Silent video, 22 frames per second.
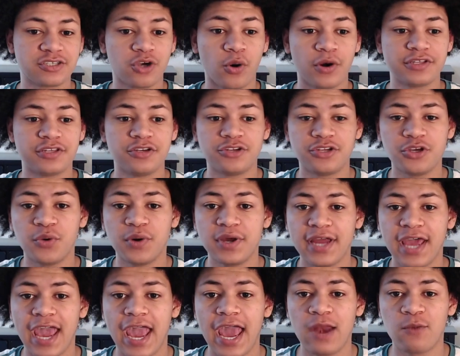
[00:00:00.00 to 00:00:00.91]
going to do
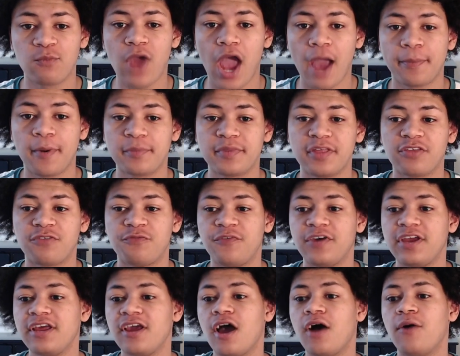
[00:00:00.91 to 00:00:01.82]
it and wrap up this
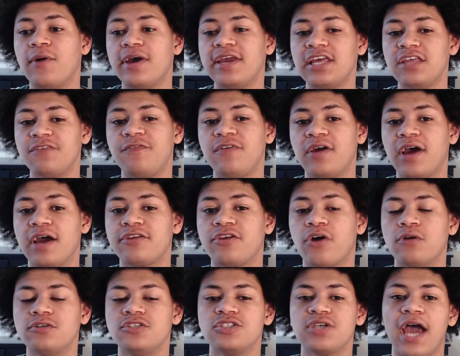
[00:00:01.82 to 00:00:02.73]
video. In this video, I
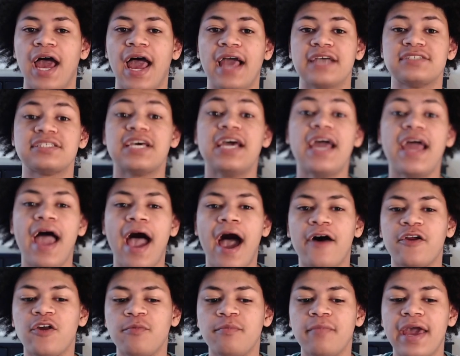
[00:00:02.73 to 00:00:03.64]
told you guys
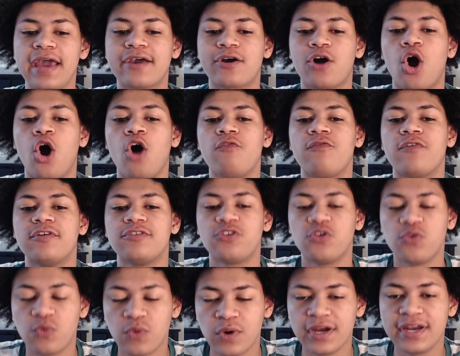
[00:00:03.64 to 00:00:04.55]
how to make over
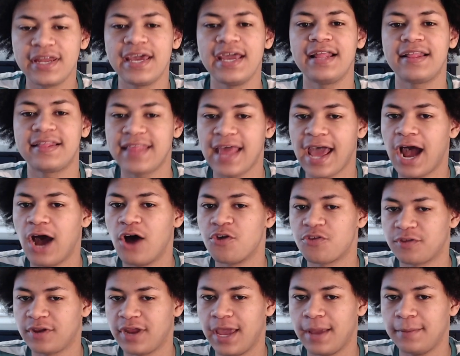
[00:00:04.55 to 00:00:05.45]
twenty
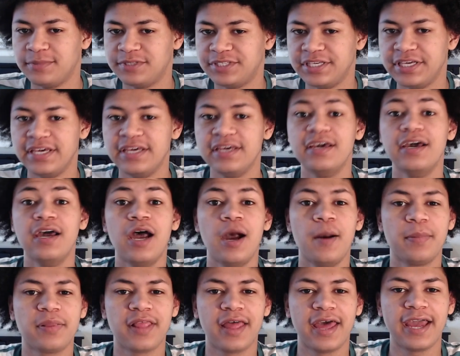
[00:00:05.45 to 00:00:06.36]
thousand M T
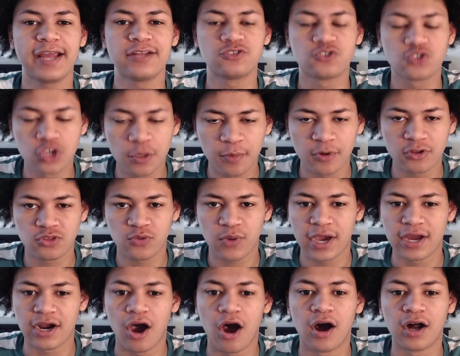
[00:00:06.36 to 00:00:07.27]
playing Triple
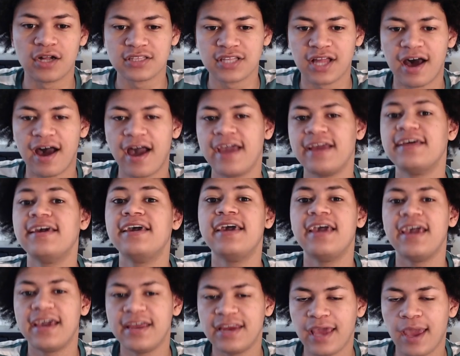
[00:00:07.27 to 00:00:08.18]
Threat Online
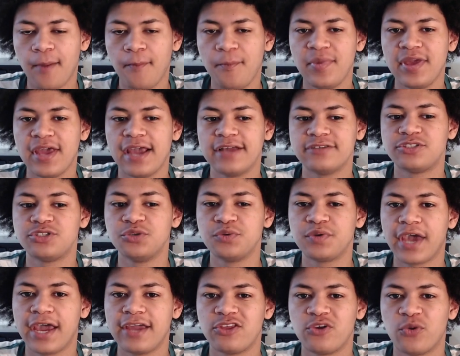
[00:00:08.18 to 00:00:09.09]
in N B A two
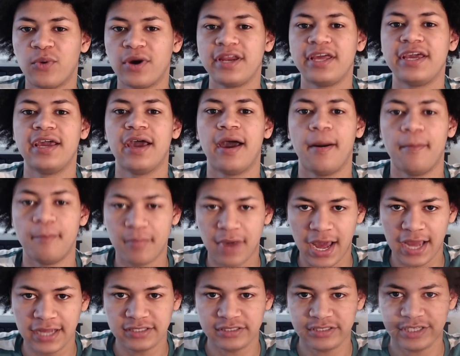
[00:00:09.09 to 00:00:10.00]
K twenty,
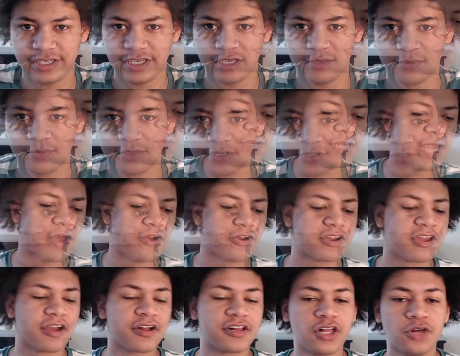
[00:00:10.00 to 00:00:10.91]
My Team. Now to
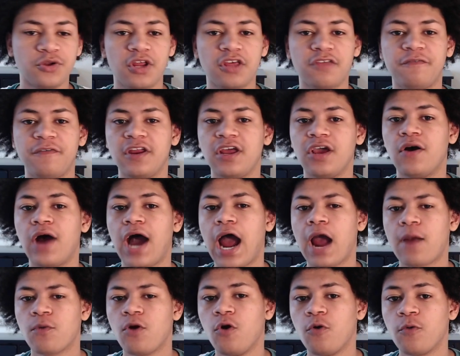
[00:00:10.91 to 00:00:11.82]
conclude this video,
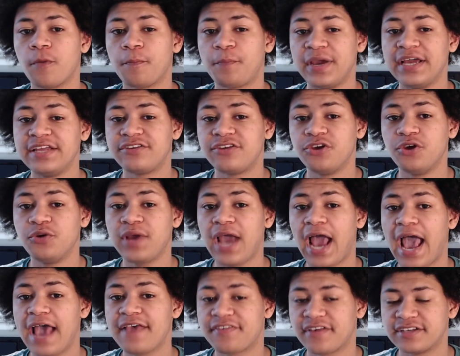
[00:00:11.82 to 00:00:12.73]
I will repeat to you
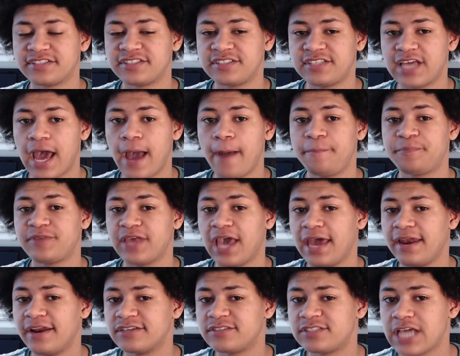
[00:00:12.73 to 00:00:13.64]
guys the steps,
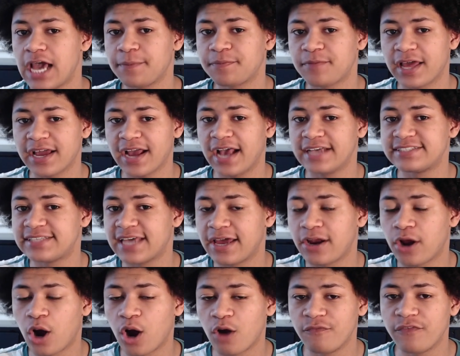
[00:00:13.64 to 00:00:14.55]
and the steps, like I
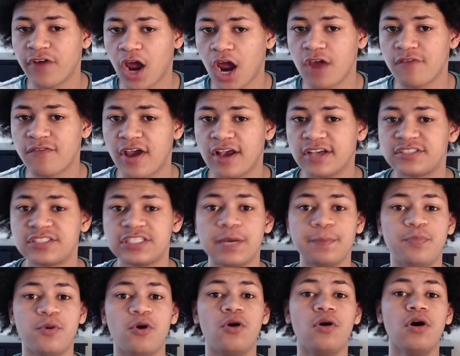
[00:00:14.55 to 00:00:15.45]
said, are very, very
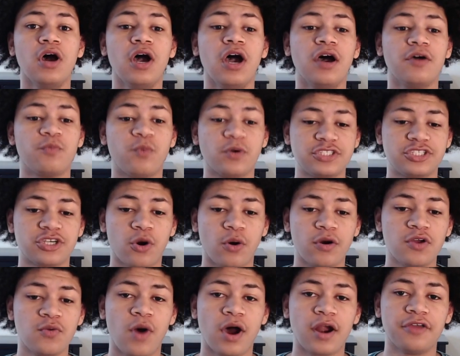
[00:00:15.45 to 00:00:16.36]
simple. What you're
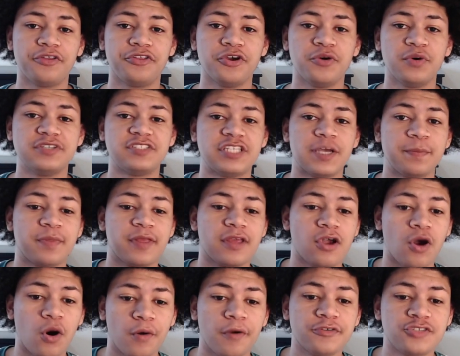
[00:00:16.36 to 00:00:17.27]
going to want to do is simply
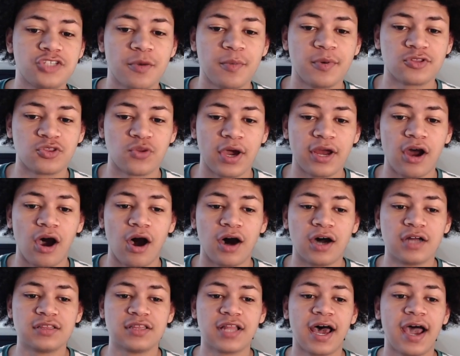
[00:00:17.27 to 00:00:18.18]
go into Triple Threat
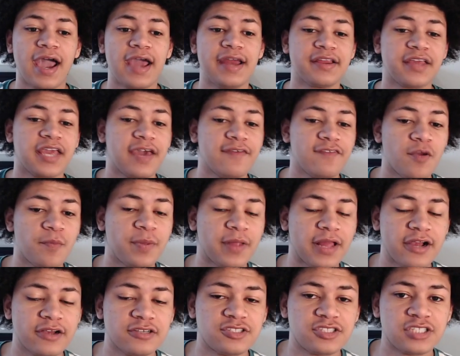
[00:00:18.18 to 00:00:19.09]
Online, give your
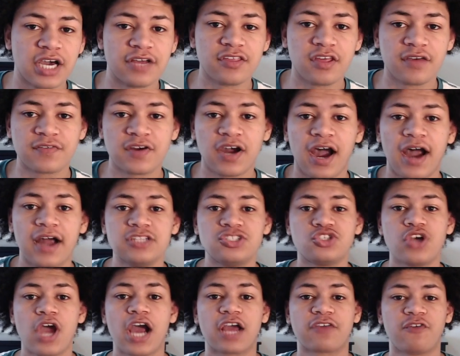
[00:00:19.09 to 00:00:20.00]
players tons of
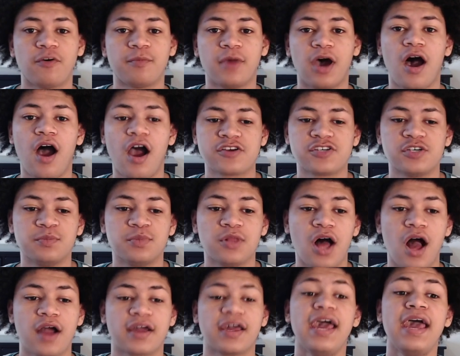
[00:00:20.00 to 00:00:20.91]
contracts from the auction
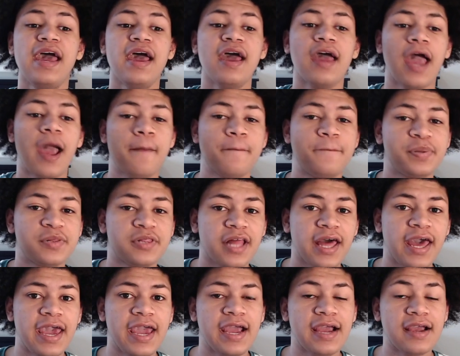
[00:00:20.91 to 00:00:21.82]
block, and
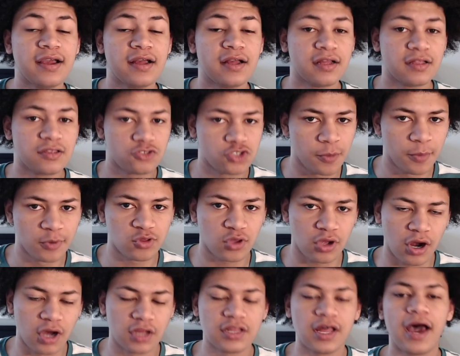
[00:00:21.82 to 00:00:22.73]
play Triple
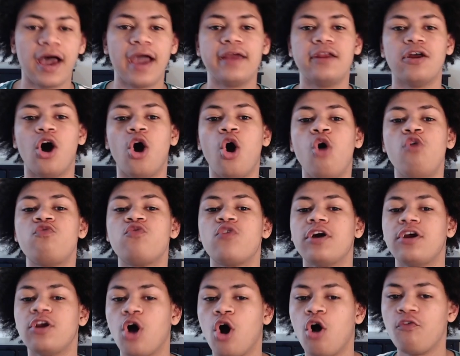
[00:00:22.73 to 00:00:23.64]
Threat Online
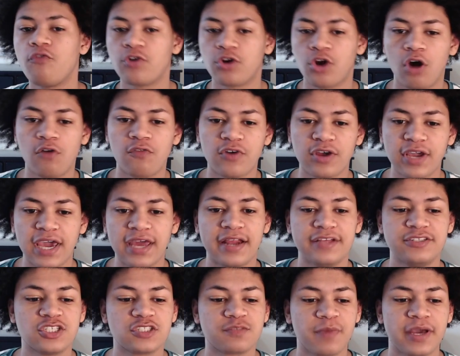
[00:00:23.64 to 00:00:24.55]
over and over and over again,
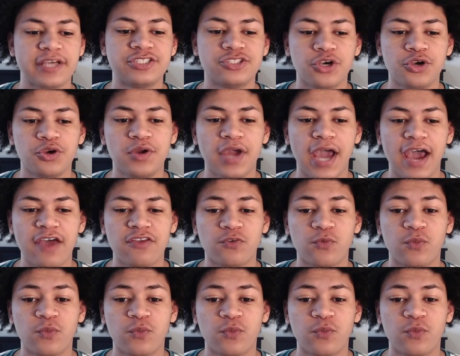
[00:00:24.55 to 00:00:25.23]
and just make sure you guys